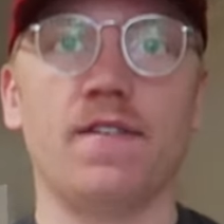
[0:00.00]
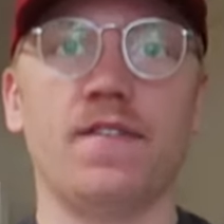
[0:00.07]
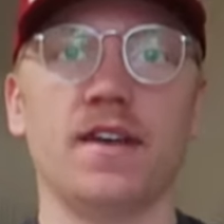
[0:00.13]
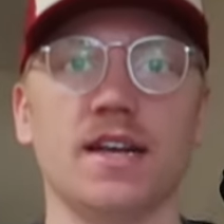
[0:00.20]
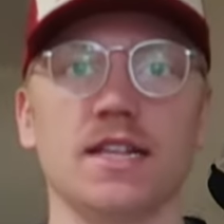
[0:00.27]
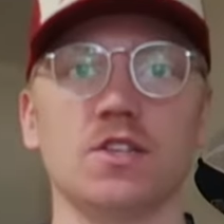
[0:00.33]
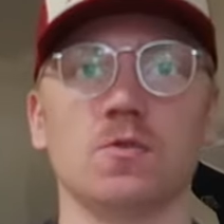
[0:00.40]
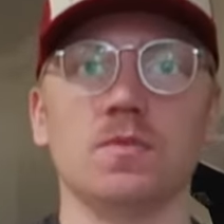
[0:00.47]
I feel
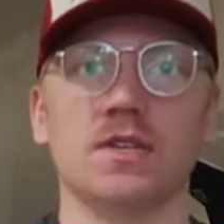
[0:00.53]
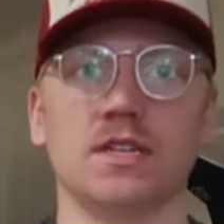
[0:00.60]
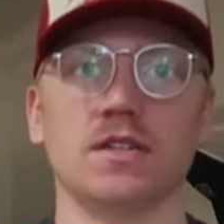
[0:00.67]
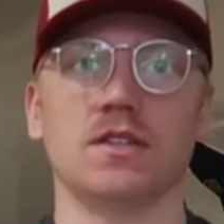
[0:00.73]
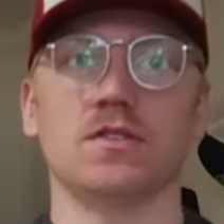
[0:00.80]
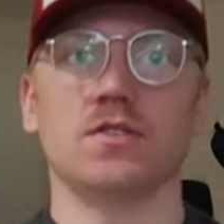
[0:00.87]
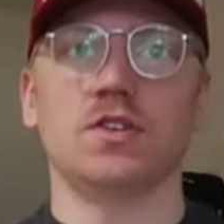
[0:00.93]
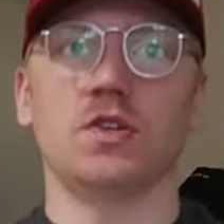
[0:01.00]
like it's almost a
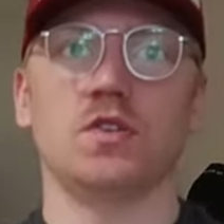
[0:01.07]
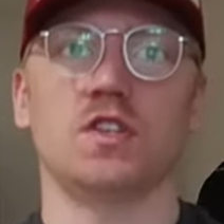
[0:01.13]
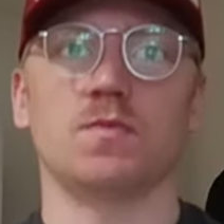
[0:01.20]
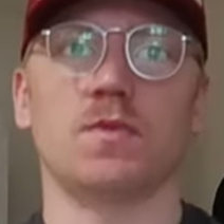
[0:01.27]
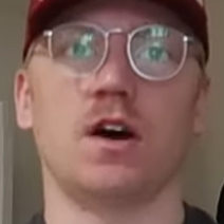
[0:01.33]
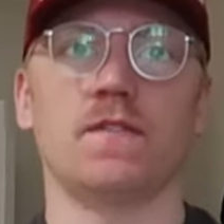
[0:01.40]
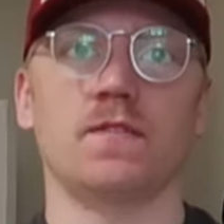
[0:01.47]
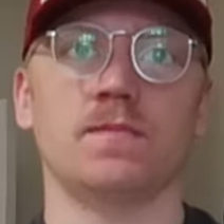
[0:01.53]
little too
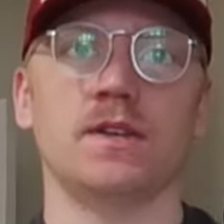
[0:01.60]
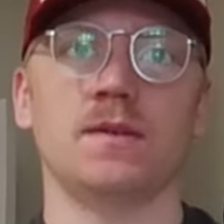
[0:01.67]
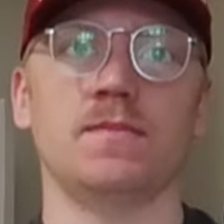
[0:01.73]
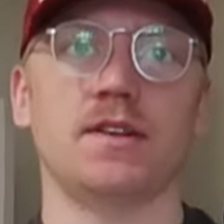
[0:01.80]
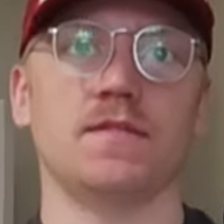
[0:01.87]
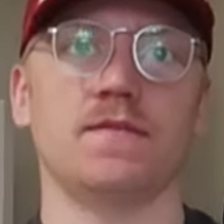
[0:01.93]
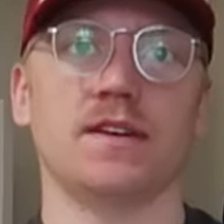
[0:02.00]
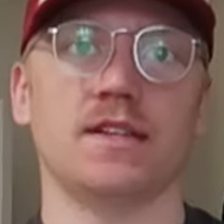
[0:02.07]
small for me,
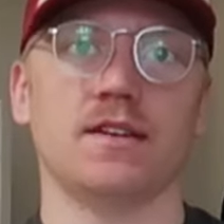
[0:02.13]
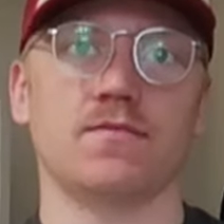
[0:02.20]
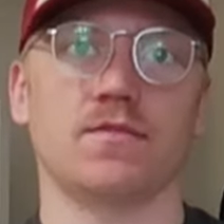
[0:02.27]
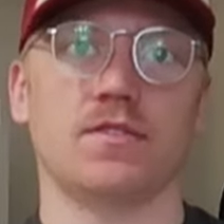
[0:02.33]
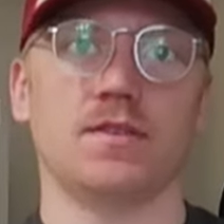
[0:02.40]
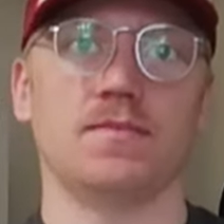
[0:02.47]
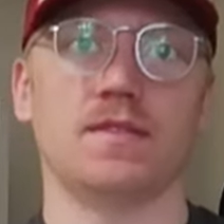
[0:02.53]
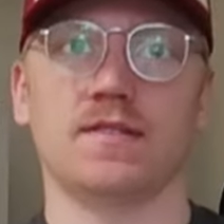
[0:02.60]
but if I like
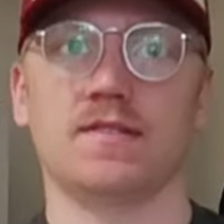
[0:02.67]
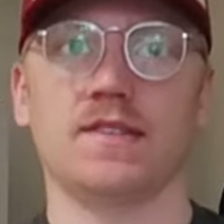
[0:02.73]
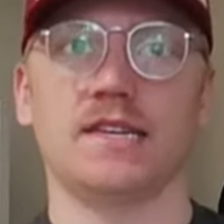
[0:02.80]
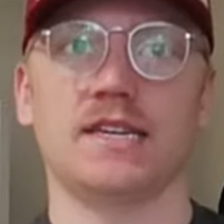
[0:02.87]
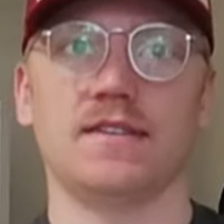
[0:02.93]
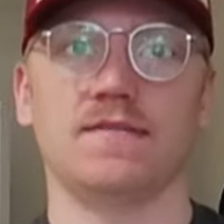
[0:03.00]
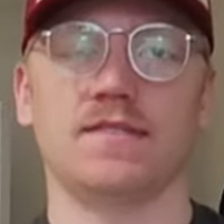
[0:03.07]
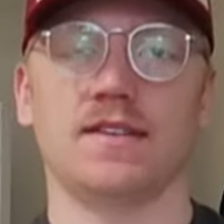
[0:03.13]
roll up the
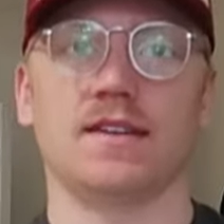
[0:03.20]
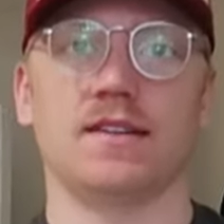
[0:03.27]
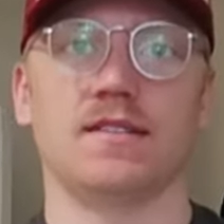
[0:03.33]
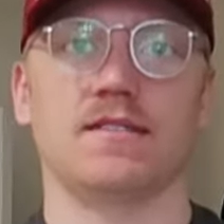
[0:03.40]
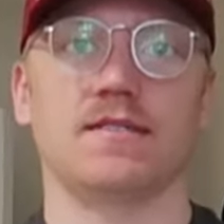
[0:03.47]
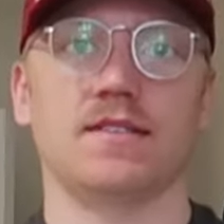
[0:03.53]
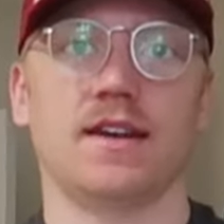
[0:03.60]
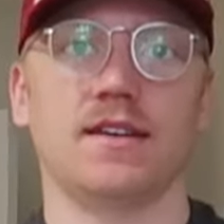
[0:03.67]
sleeves, then
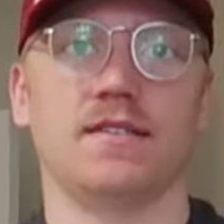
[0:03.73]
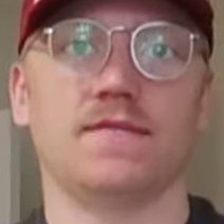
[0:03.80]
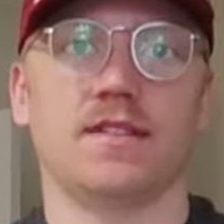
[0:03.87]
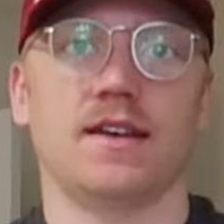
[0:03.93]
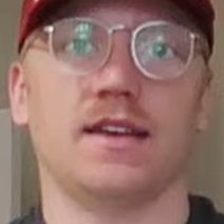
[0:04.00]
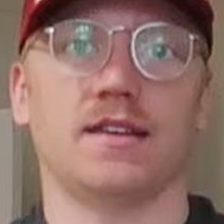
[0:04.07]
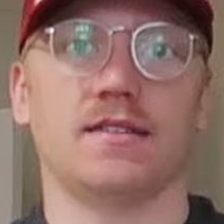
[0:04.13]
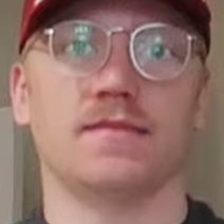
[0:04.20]
it's kind of
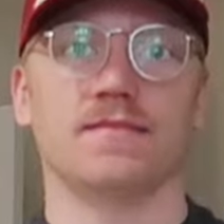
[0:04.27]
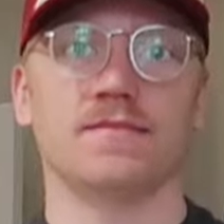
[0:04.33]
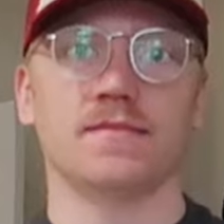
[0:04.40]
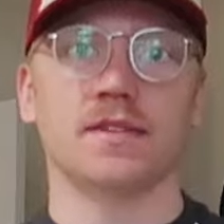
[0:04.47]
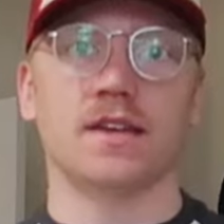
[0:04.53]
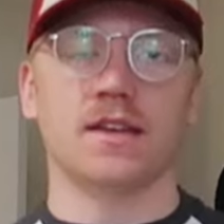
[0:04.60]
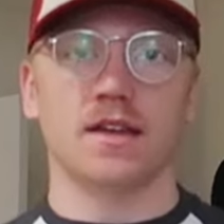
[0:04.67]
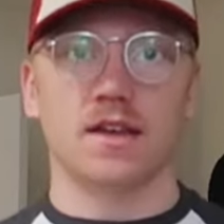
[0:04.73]
like
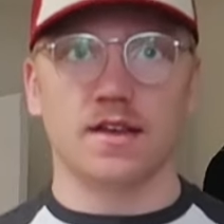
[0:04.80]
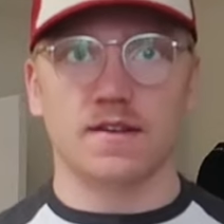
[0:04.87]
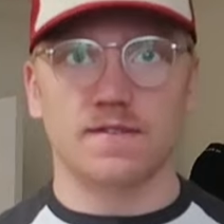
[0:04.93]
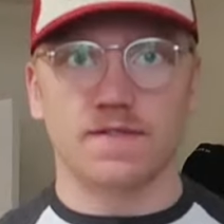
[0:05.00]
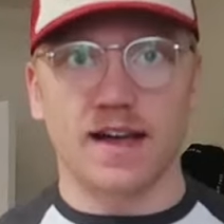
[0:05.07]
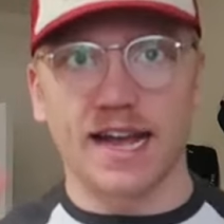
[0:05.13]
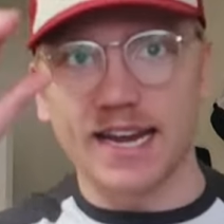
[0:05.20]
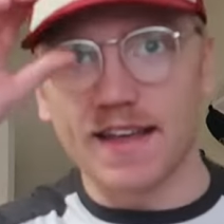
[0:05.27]

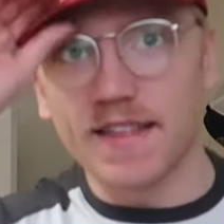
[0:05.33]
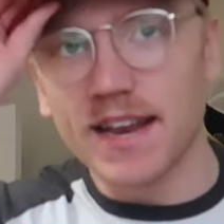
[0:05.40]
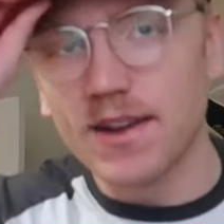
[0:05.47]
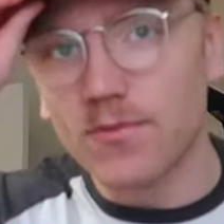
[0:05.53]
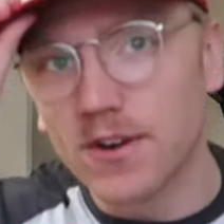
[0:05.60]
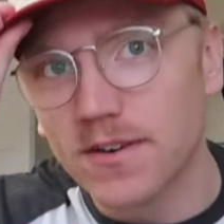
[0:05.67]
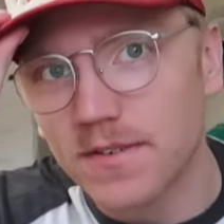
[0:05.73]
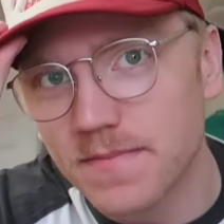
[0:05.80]
fine. And then I
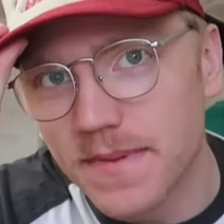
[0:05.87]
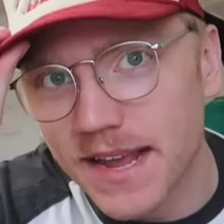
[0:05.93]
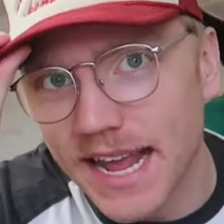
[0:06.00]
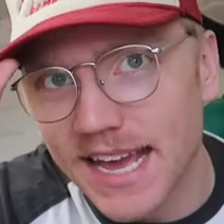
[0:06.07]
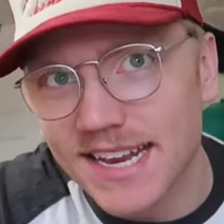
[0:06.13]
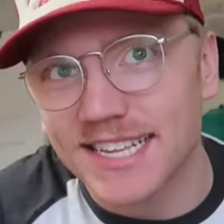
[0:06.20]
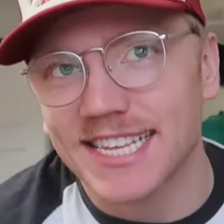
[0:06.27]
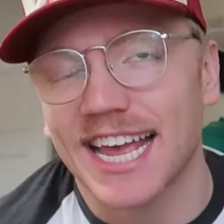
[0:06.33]
wore it with my
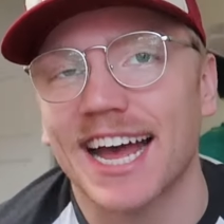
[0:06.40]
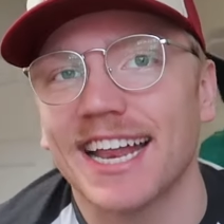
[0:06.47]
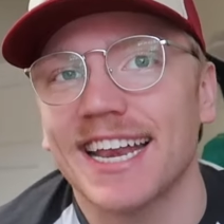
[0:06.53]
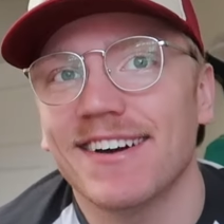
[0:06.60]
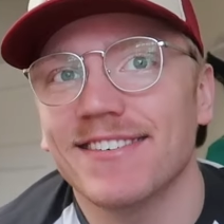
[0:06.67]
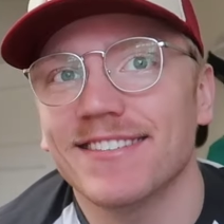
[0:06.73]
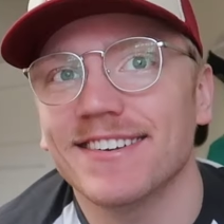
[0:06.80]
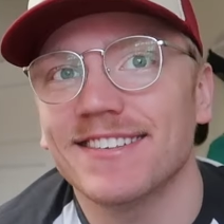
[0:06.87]
Anna's hat.
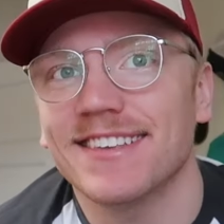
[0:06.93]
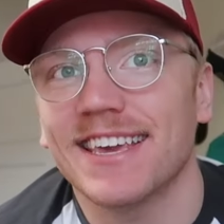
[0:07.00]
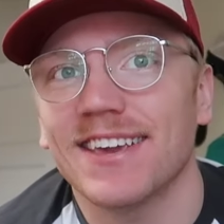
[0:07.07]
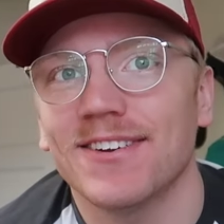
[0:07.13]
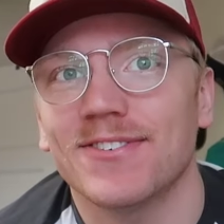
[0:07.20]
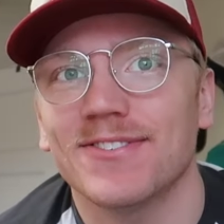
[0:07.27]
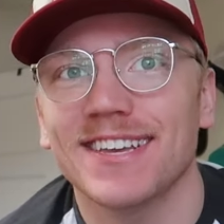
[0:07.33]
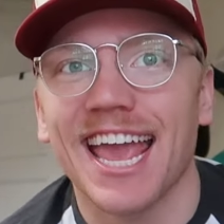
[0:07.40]
Now it looks
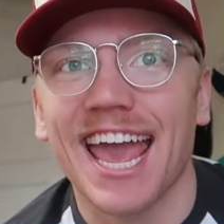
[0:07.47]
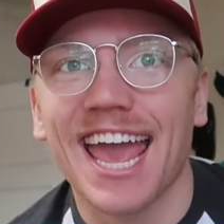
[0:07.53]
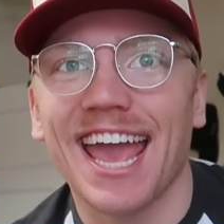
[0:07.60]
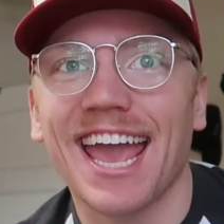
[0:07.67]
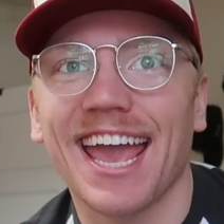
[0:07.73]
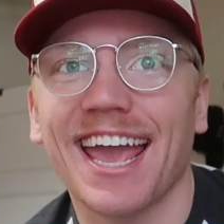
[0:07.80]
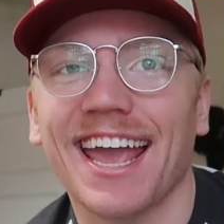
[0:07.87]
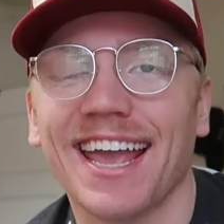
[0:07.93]
cute.
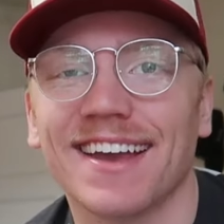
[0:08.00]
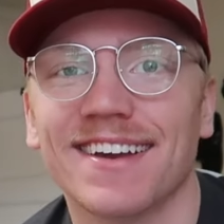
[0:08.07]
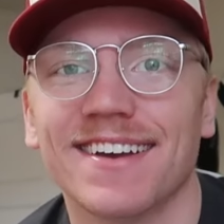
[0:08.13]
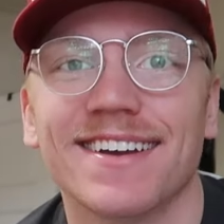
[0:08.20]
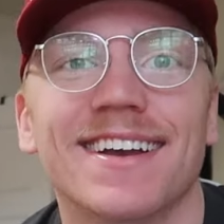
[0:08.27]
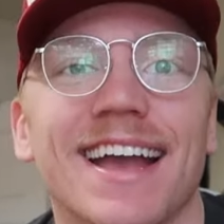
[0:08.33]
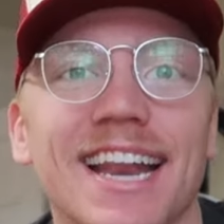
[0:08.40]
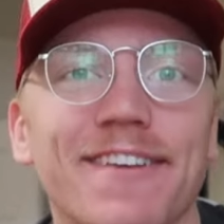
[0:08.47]
Yay!
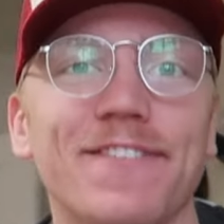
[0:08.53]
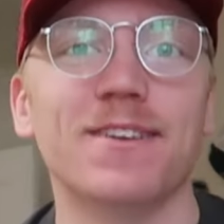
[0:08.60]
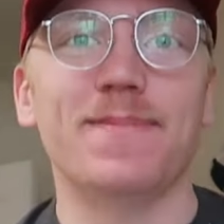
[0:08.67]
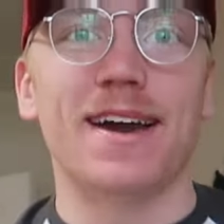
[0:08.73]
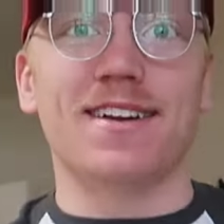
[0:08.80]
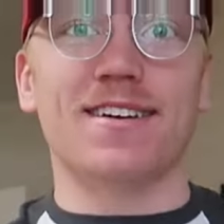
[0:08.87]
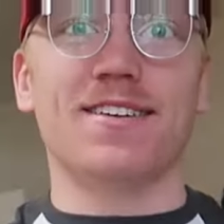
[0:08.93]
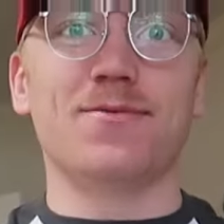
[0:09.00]
And I feel
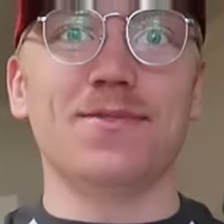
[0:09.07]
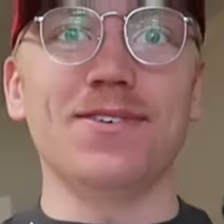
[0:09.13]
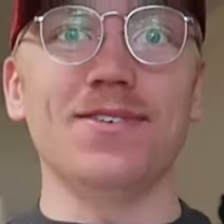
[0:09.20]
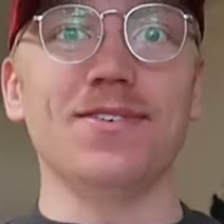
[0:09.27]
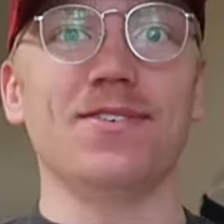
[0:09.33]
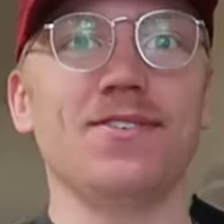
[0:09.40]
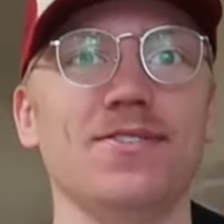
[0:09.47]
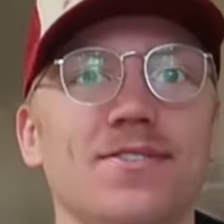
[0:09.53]
better.
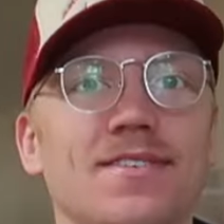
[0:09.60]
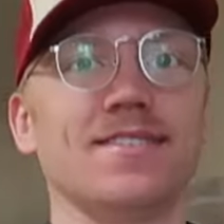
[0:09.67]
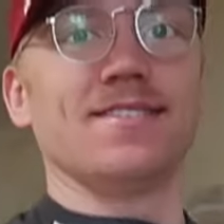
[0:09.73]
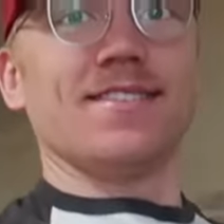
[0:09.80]
Woo!